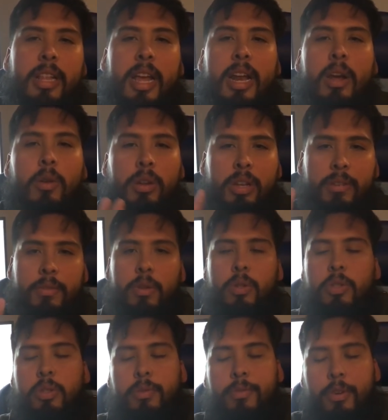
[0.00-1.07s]
that. I'll leave
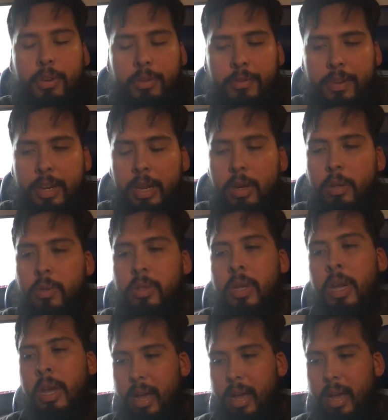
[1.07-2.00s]
those to further videos.